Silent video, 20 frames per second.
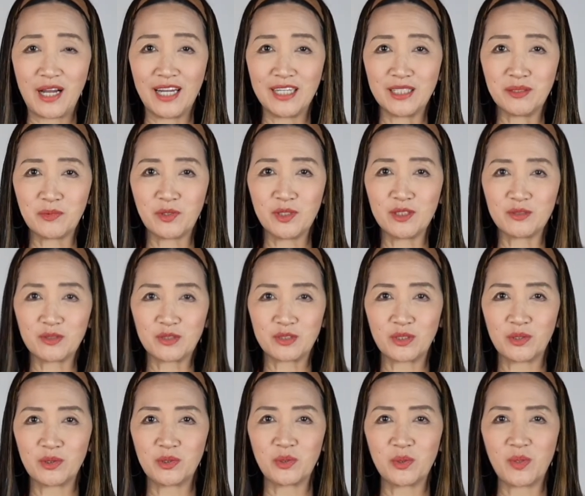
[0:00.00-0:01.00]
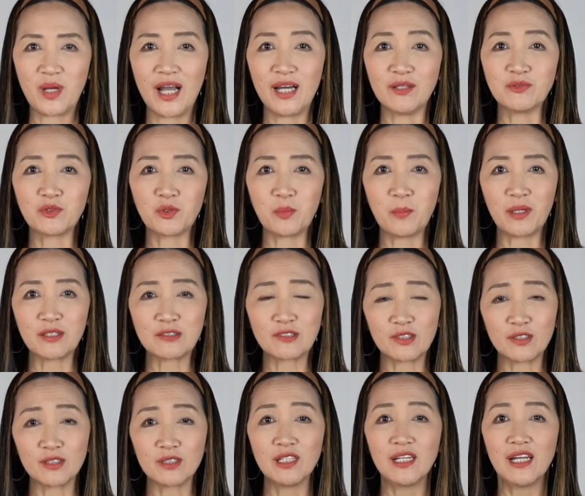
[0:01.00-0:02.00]
I am going to show you how to
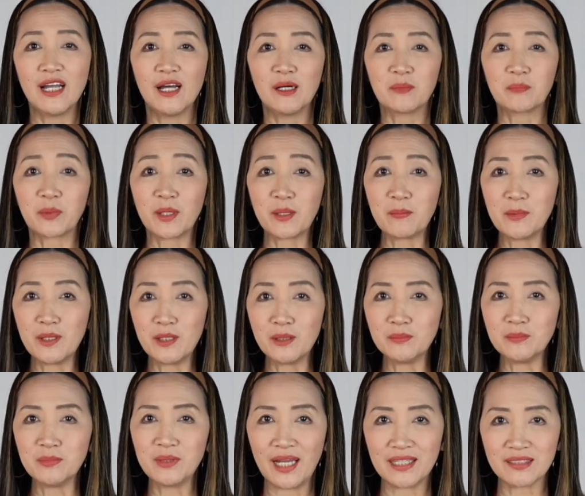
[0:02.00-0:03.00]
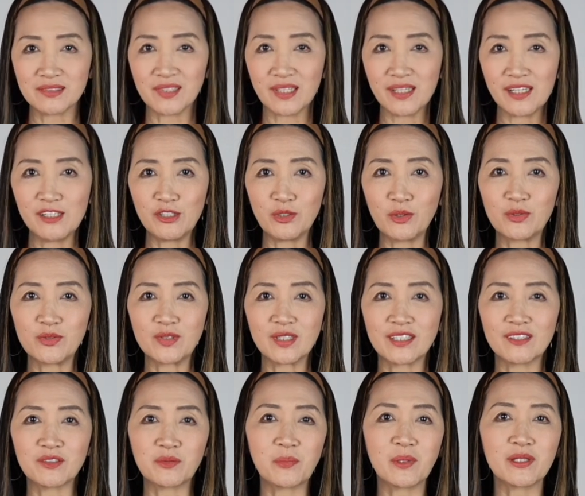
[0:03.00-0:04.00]
bottle premium latte using
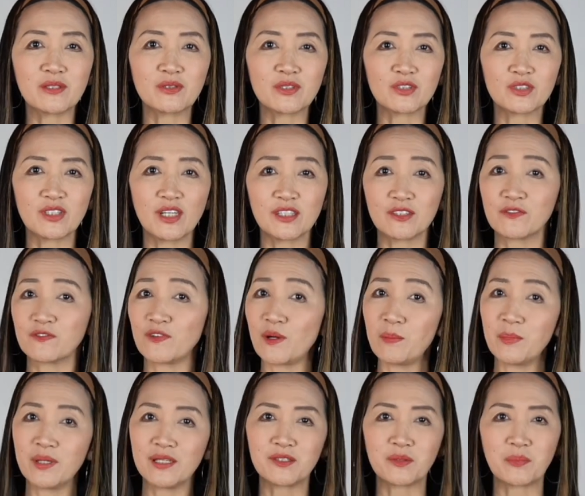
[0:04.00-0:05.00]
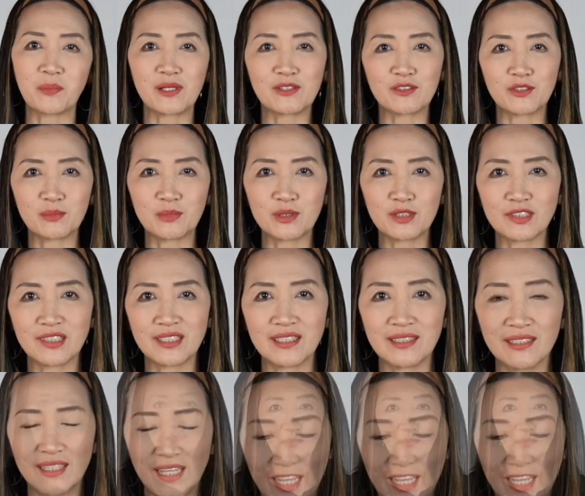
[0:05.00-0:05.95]
espresso shots from my espresso machine.